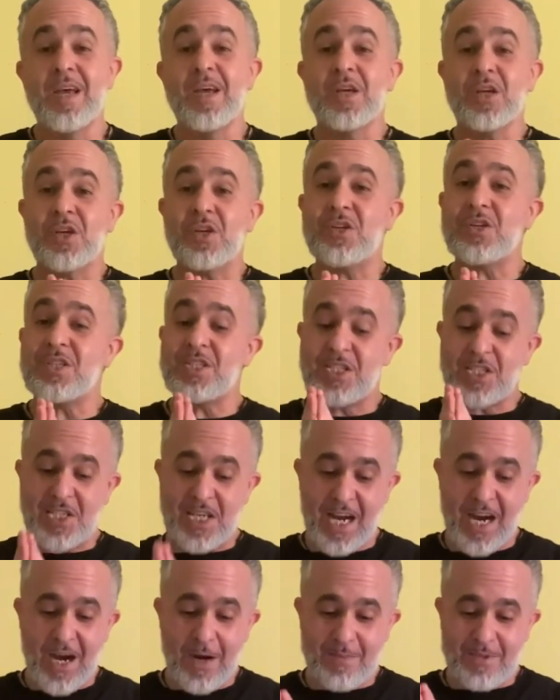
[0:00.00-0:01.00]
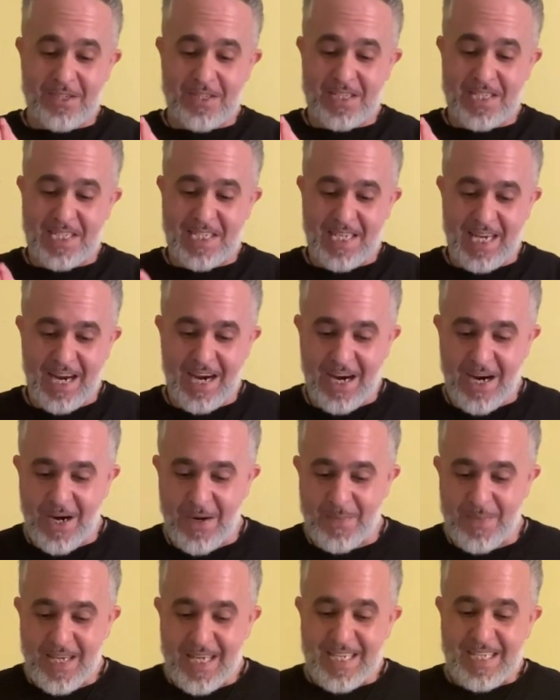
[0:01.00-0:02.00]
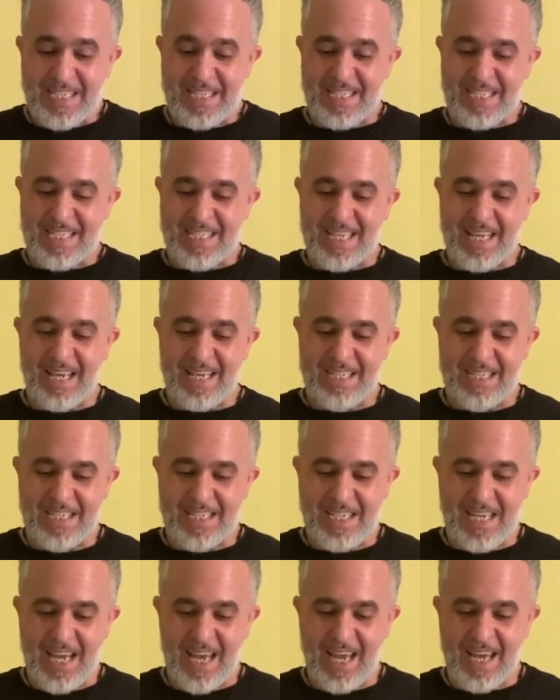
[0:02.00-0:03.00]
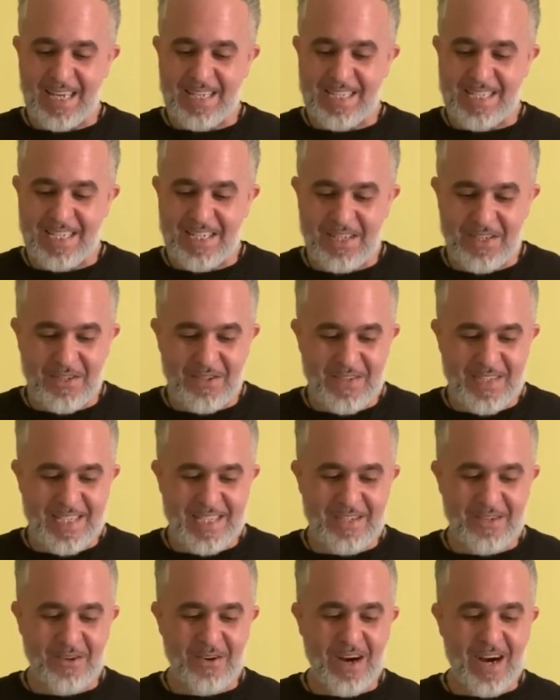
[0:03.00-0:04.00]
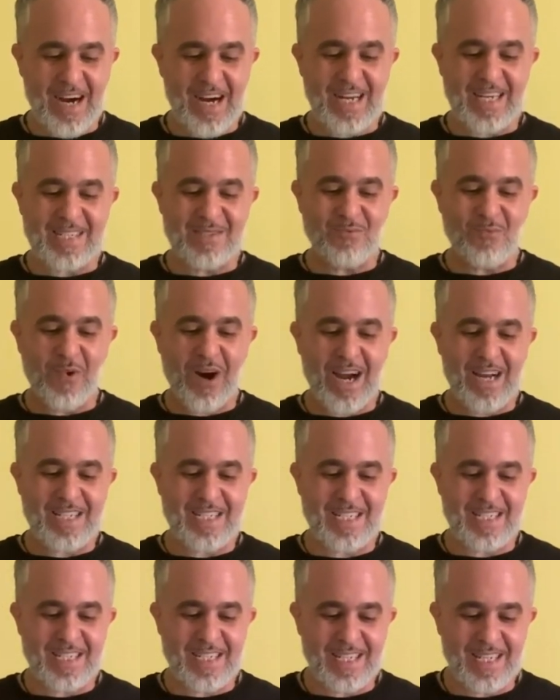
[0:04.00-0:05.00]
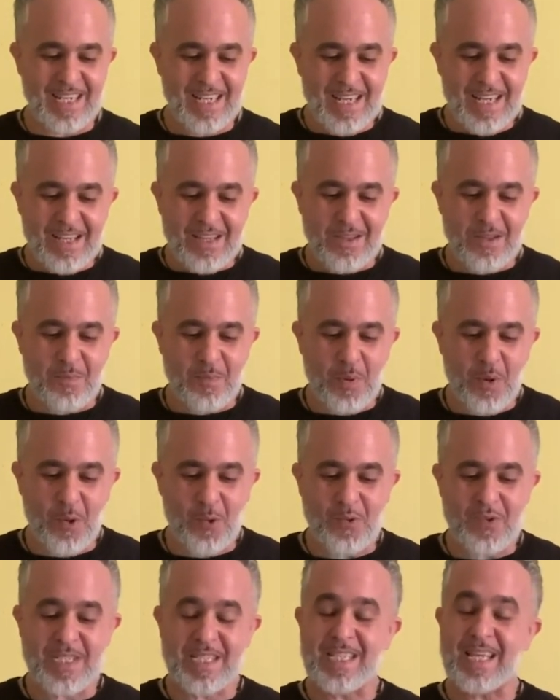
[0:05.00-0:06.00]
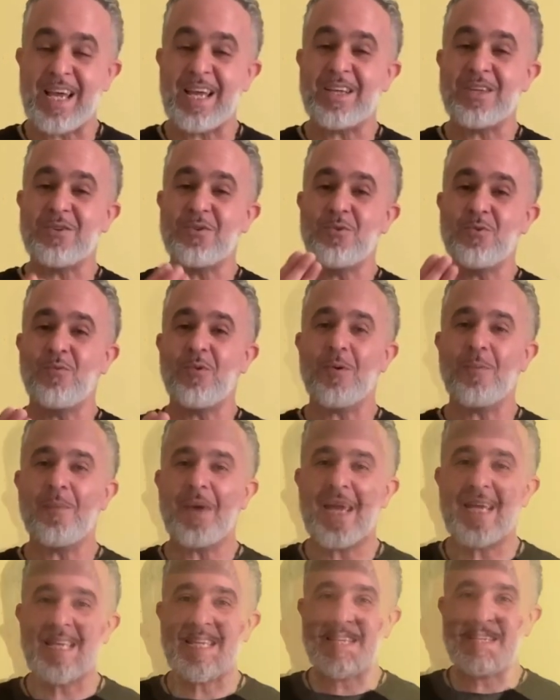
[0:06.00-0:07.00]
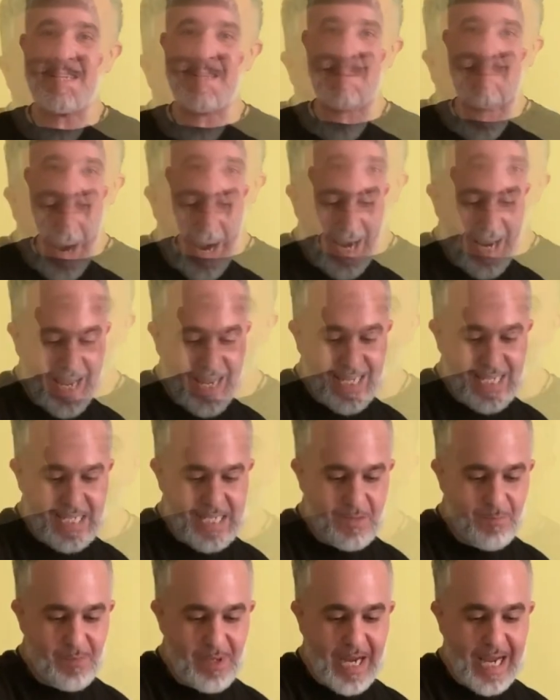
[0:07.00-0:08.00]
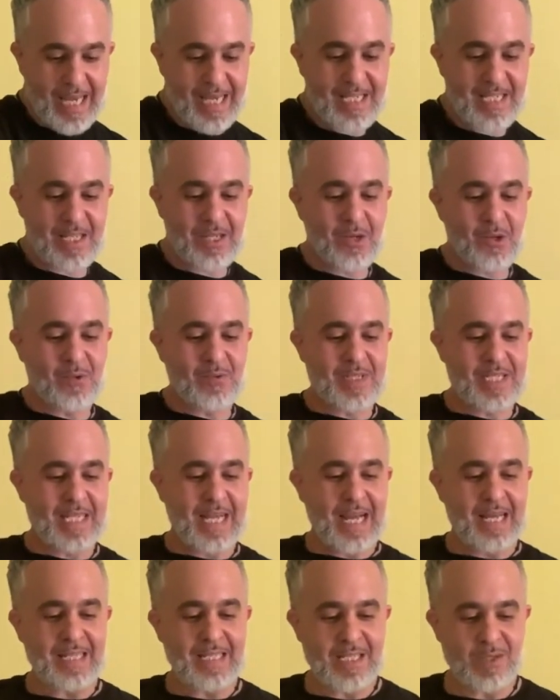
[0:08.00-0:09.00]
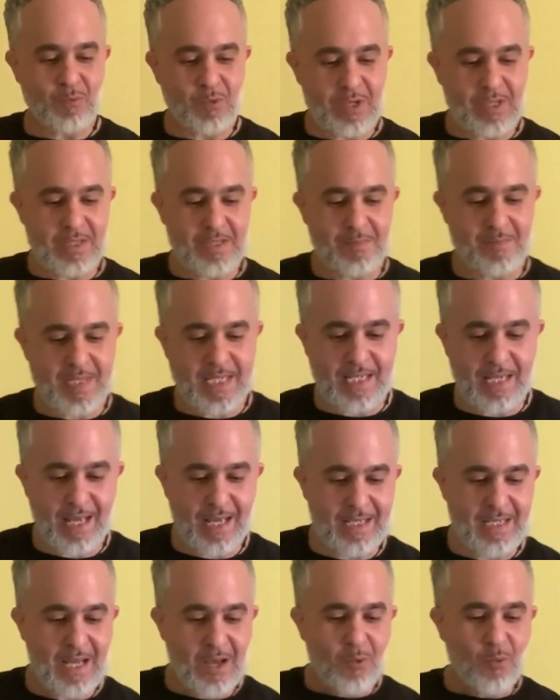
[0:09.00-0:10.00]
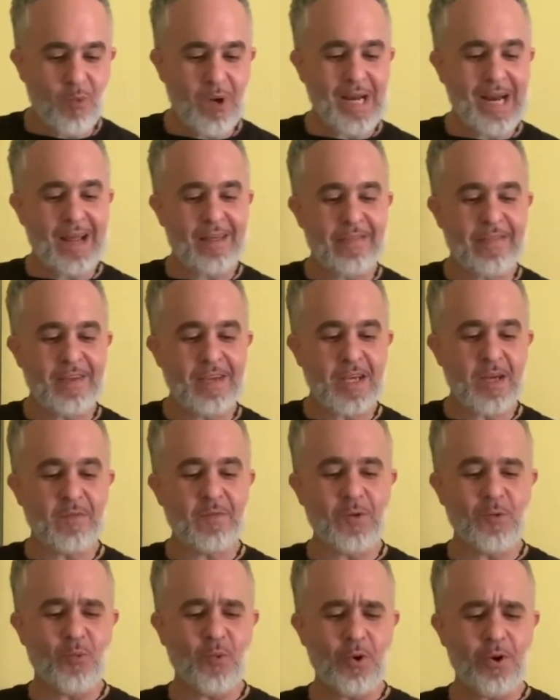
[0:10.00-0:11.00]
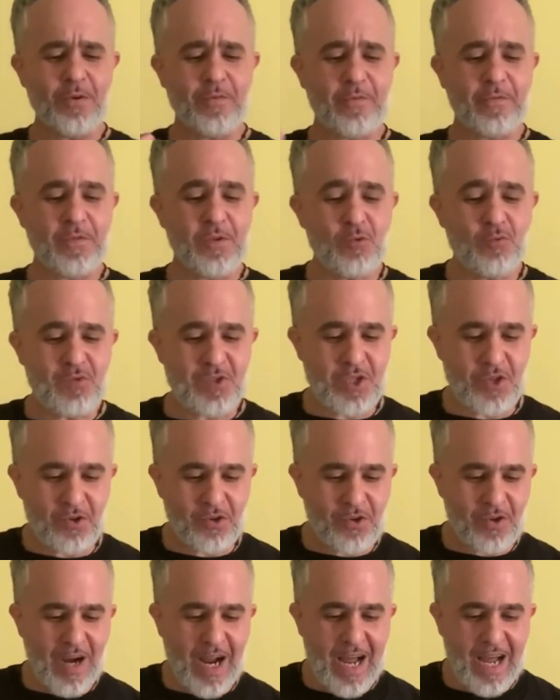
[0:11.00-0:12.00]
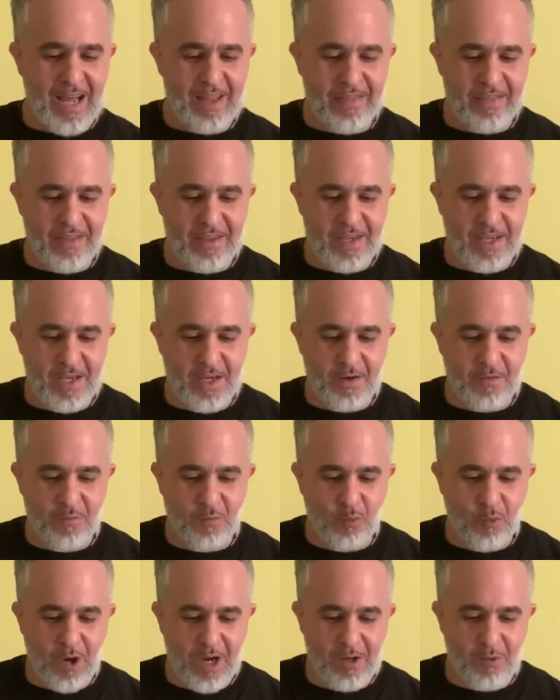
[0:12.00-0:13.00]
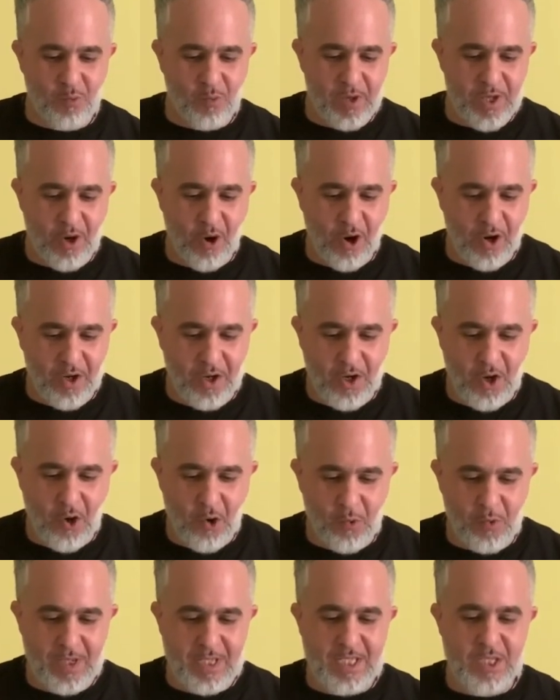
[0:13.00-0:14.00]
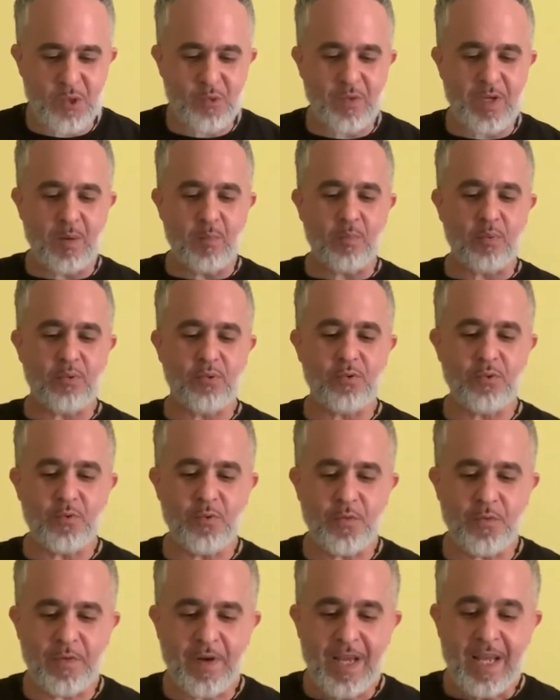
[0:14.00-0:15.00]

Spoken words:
Good job, good job. She says she had tears in her eyes watching the post that you were making. And so Myasia Gonzalez Williams says, when I think of the word future, I think of what we are going to improve